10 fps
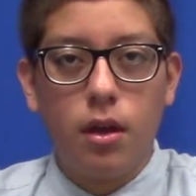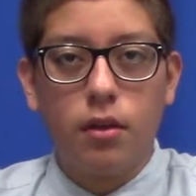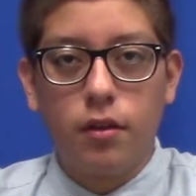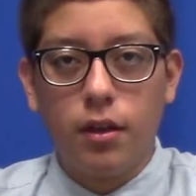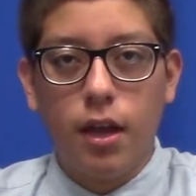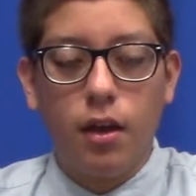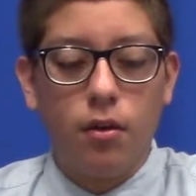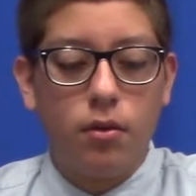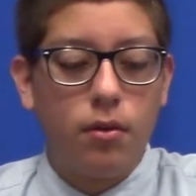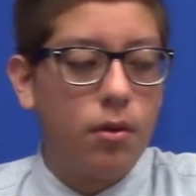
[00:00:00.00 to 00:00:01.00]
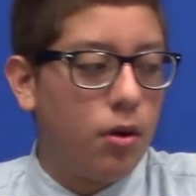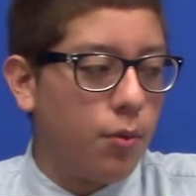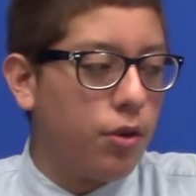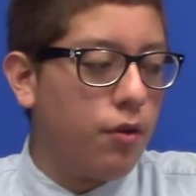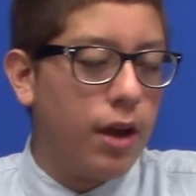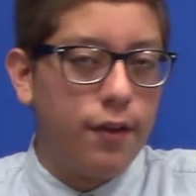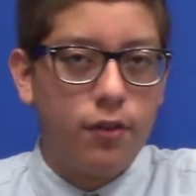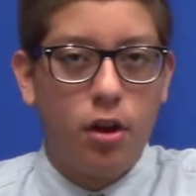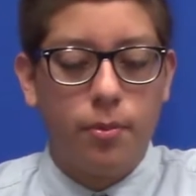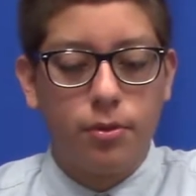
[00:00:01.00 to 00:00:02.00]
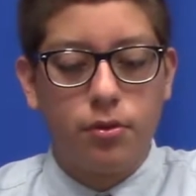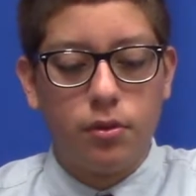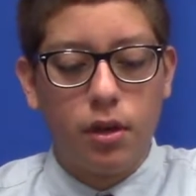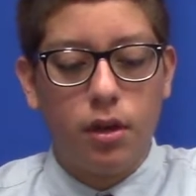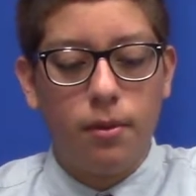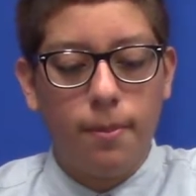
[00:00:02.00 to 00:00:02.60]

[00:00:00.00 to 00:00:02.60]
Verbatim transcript: today or when you have the opportunity.